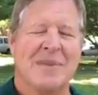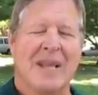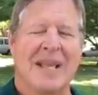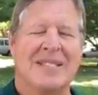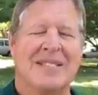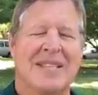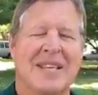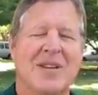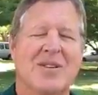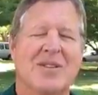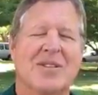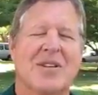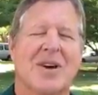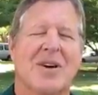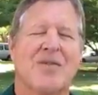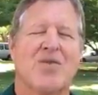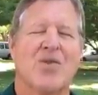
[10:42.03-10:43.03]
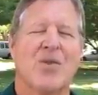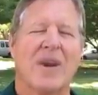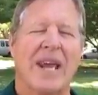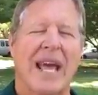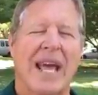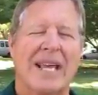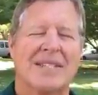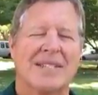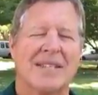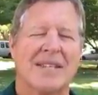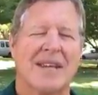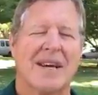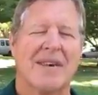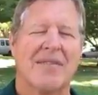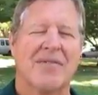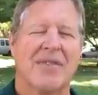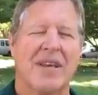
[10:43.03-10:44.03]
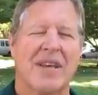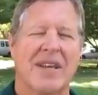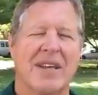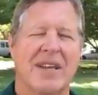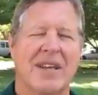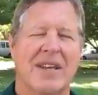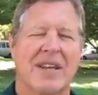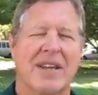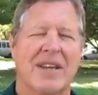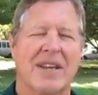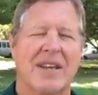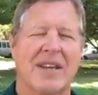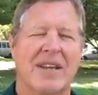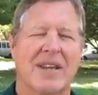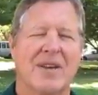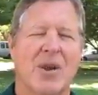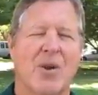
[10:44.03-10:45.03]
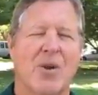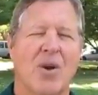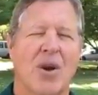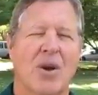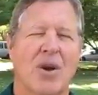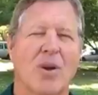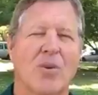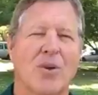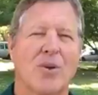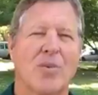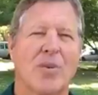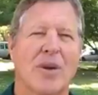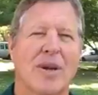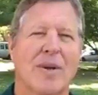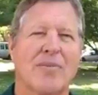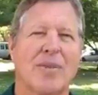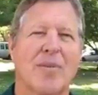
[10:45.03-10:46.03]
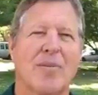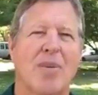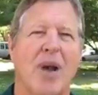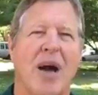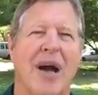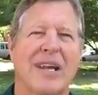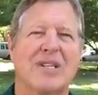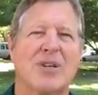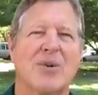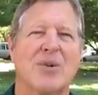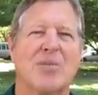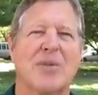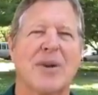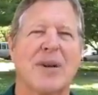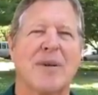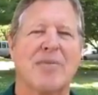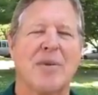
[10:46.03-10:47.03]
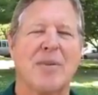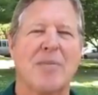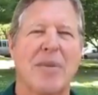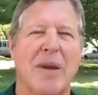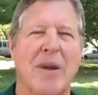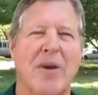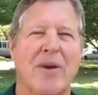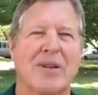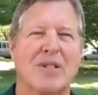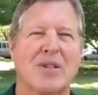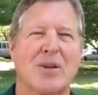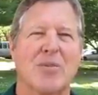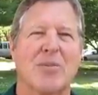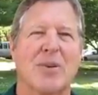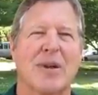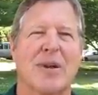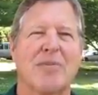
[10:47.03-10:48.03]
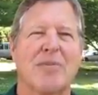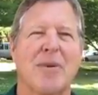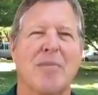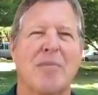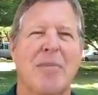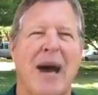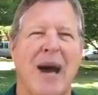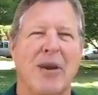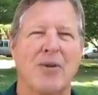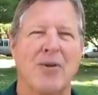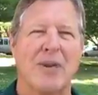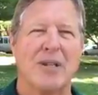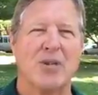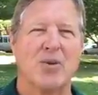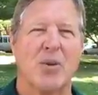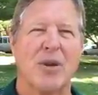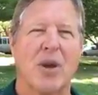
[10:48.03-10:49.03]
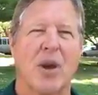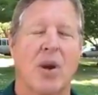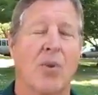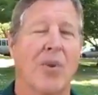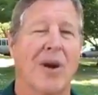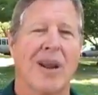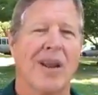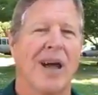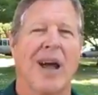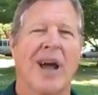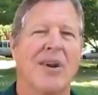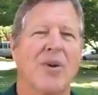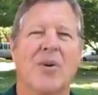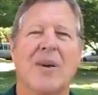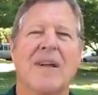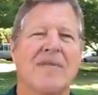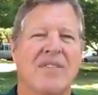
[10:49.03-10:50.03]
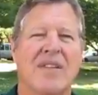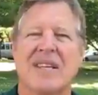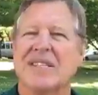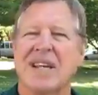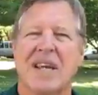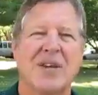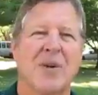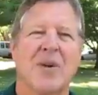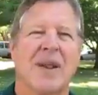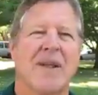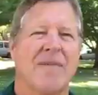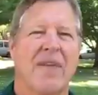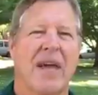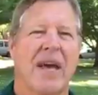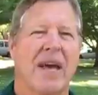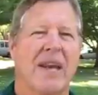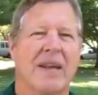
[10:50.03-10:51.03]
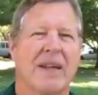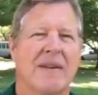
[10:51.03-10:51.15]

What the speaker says: And see yourself relaxed enough that no longer will you put up the blocks. You will put up the barriers. You'll put up the boundaries when, oh, well, I don't have this, I don't have that.